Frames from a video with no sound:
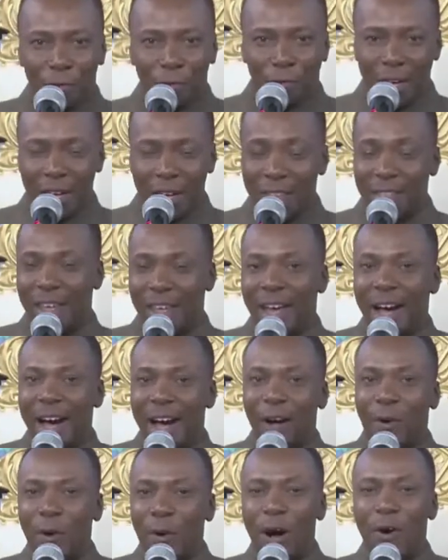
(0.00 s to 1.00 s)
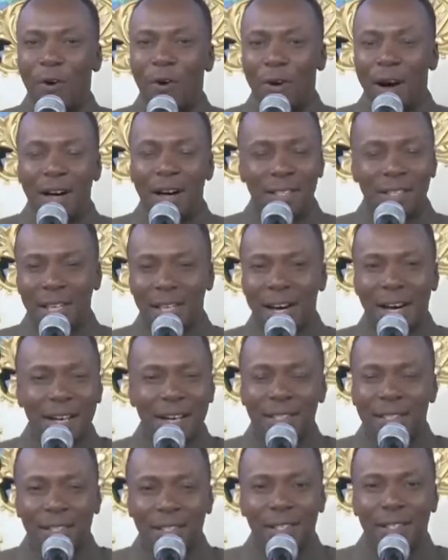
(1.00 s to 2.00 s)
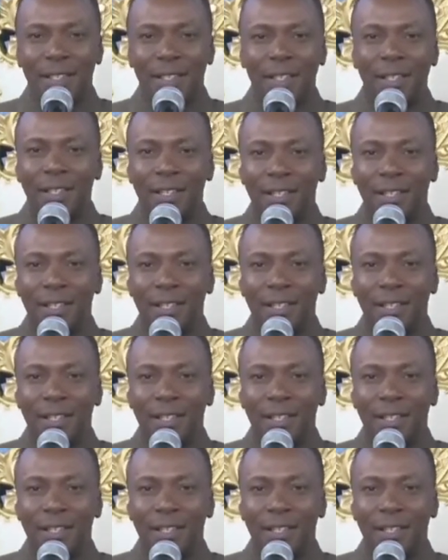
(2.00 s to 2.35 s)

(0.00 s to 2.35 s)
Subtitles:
fedha ya kwa wazazi.